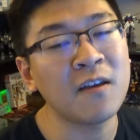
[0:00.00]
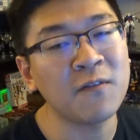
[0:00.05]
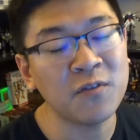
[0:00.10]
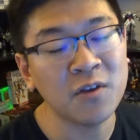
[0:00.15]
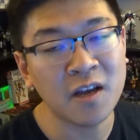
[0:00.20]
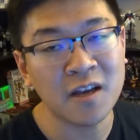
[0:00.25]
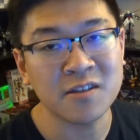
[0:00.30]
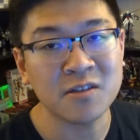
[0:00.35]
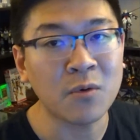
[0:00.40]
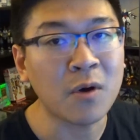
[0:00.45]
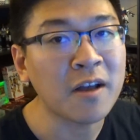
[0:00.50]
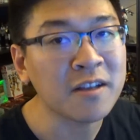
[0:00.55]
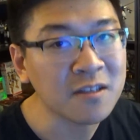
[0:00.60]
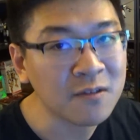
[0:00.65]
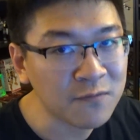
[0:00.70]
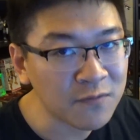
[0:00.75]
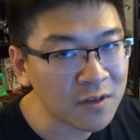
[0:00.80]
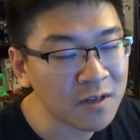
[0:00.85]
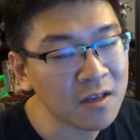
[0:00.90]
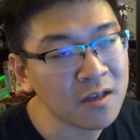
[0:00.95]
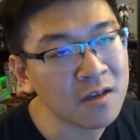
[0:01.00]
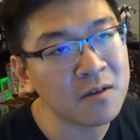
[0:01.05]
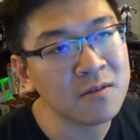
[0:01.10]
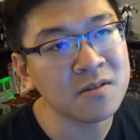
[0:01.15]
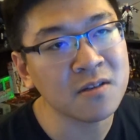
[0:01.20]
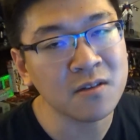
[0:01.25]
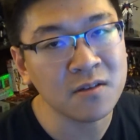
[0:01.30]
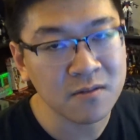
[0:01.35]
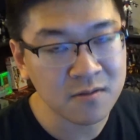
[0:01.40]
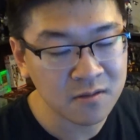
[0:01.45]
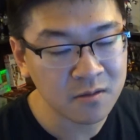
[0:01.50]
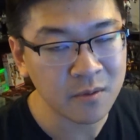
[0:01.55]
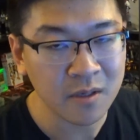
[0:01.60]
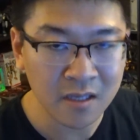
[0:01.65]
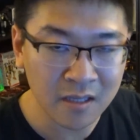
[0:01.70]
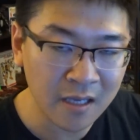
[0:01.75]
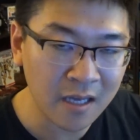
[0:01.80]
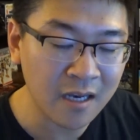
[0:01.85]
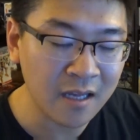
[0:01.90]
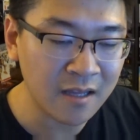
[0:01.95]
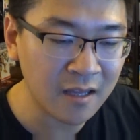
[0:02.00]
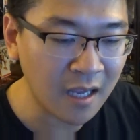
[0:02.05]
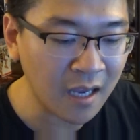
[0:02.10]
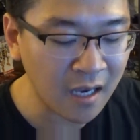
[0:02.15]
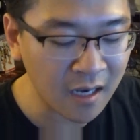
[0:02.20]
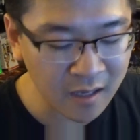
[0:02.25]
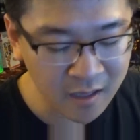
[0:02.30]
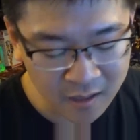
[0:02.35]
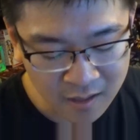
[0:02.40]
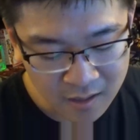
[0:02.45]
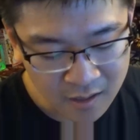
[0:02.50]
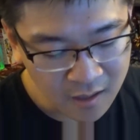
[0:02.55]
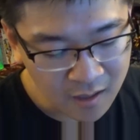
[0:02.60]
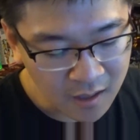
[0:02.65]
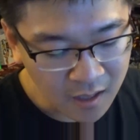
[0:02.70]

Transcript: if you guys are watching videos and consuming a lot of data.